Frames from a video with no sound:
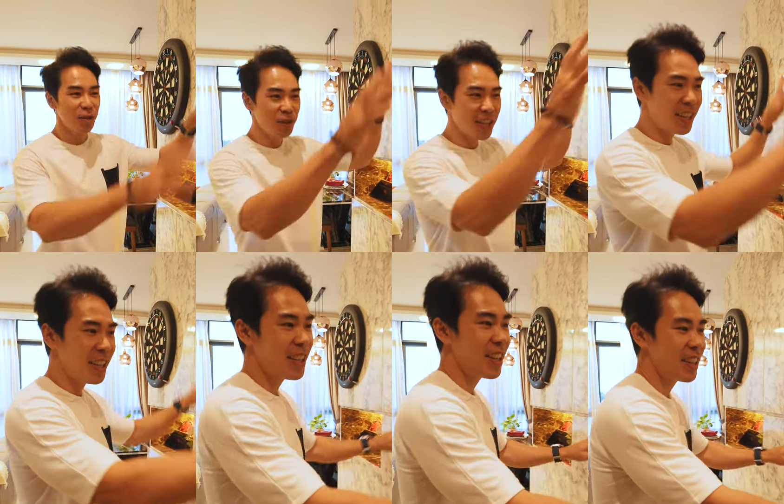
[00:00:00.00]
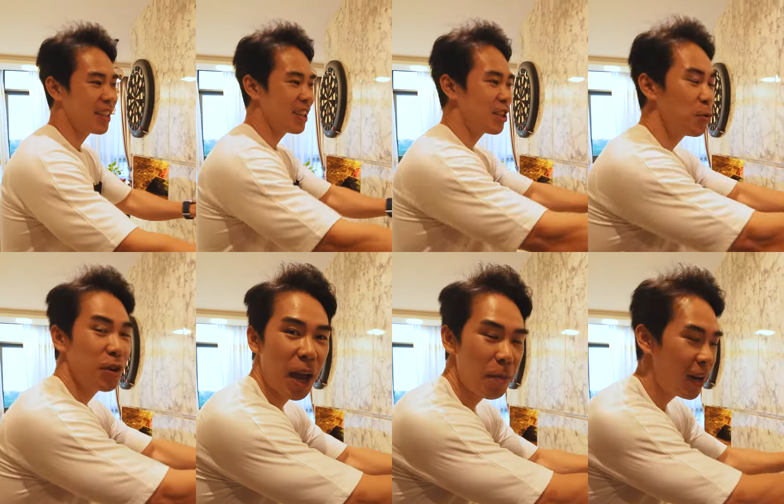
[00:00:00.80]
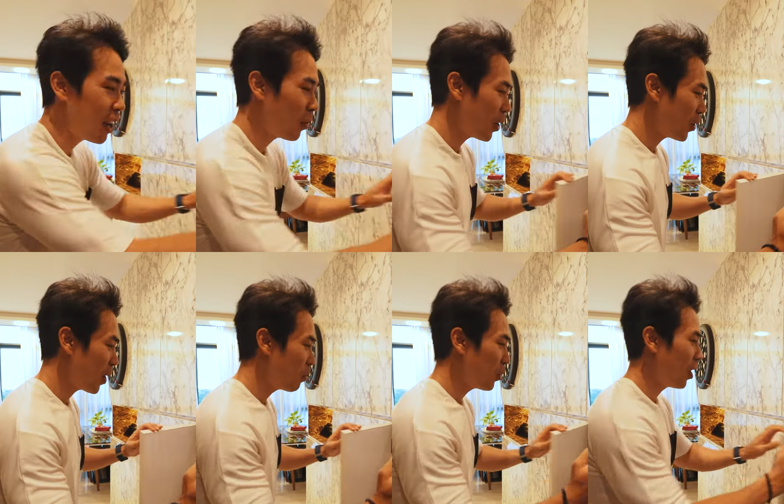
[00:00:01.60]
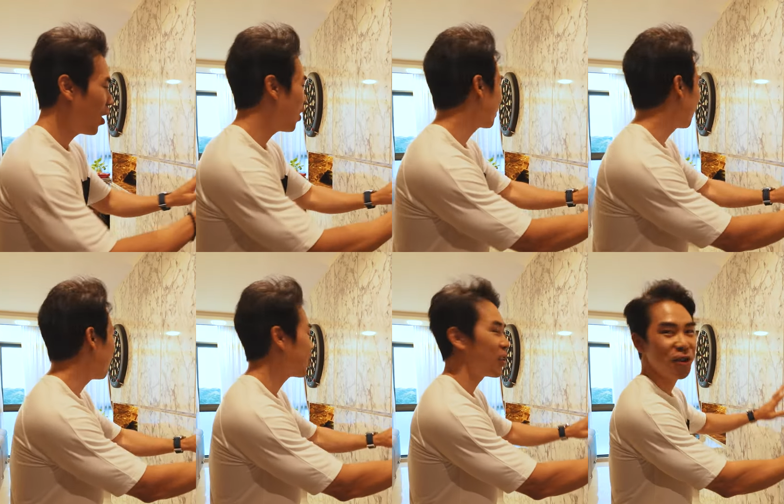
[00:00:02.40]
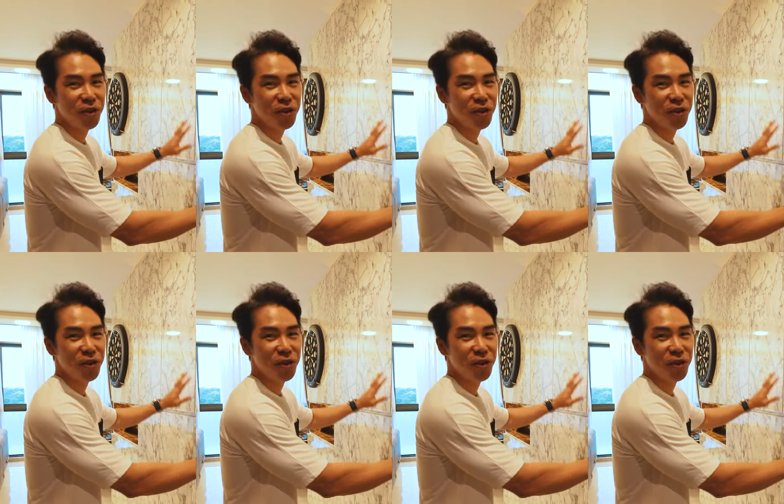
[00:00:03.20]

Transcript: using this as a shoe cabinet where you can put lots and lots of